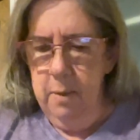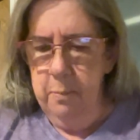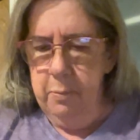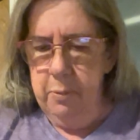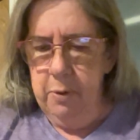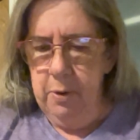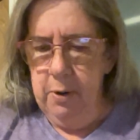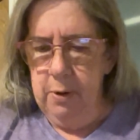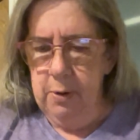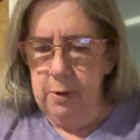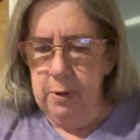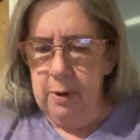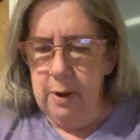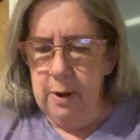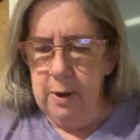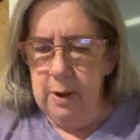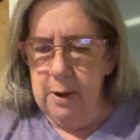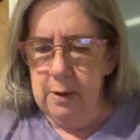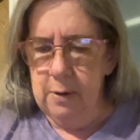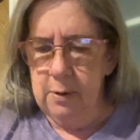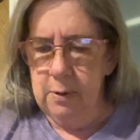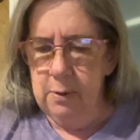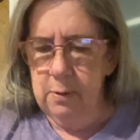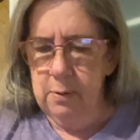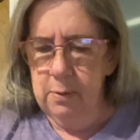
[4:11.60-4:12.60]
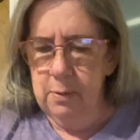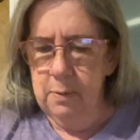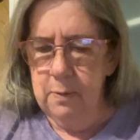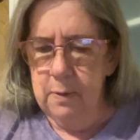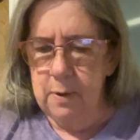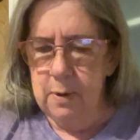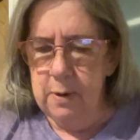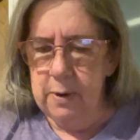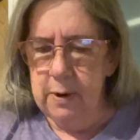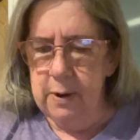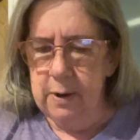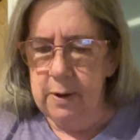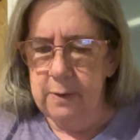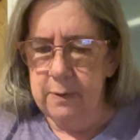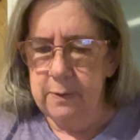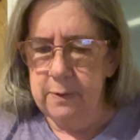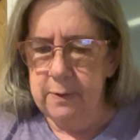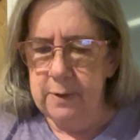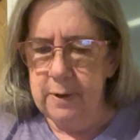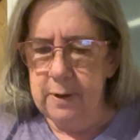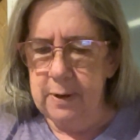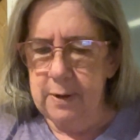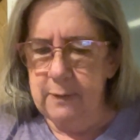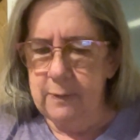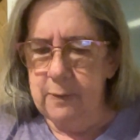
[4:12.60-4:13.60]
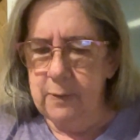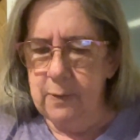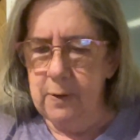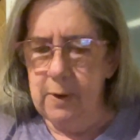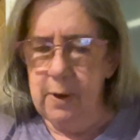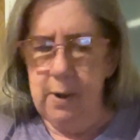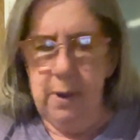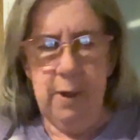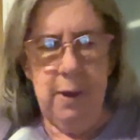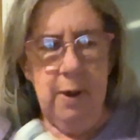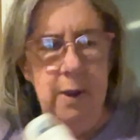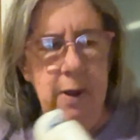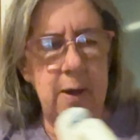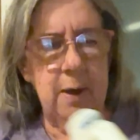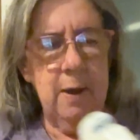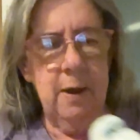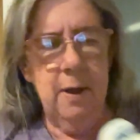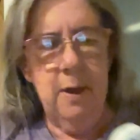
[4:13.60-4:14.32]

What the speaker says: Put a little hot glue on the inside of her leg.